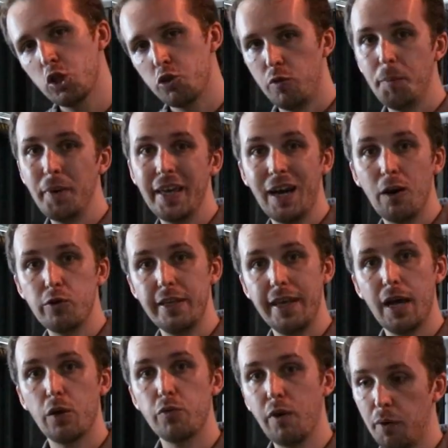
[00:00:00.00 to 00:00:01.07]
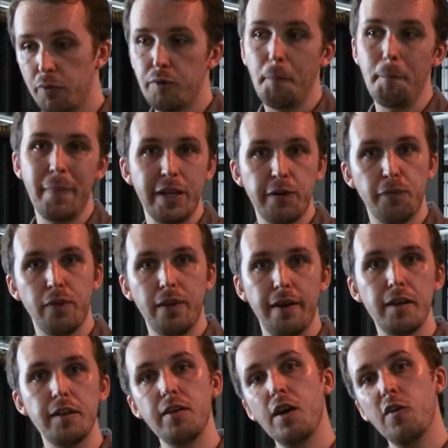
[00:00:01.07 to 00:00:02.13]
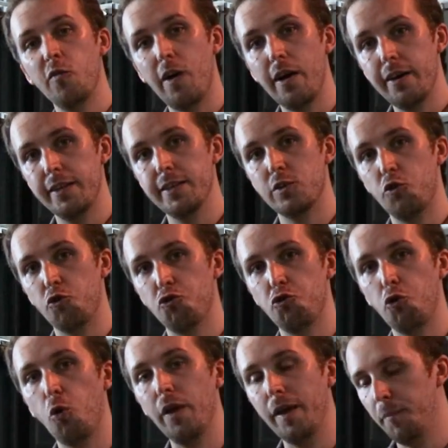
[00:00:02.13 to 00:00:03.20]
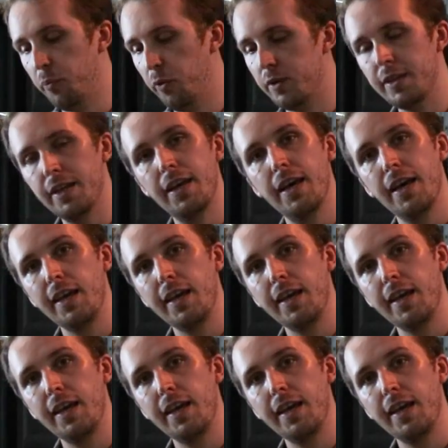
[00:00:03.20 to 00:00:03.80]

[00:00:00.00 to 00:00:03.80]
trimming out the aircraft mid-flight via his control input,